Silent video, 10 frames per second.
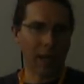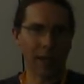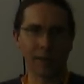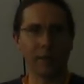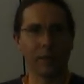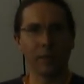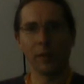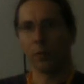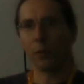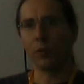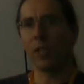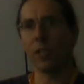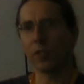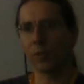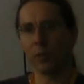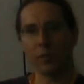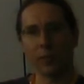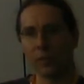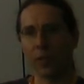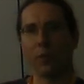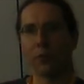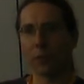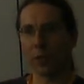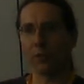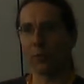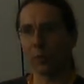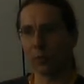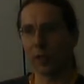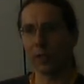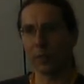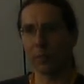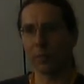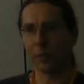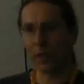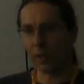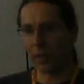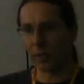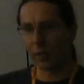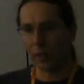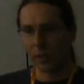adding rotational and scale transforms on it, and then,